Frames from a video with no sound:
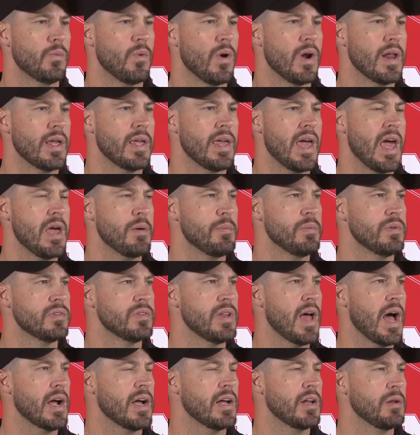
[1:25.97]
running game is
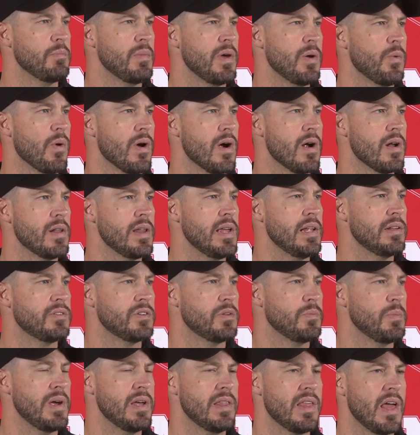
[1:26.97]
not going to be where it needs
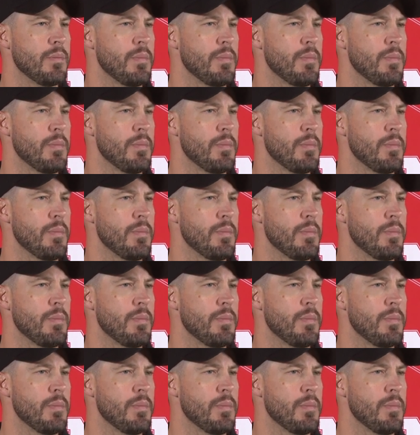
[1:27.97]
to be.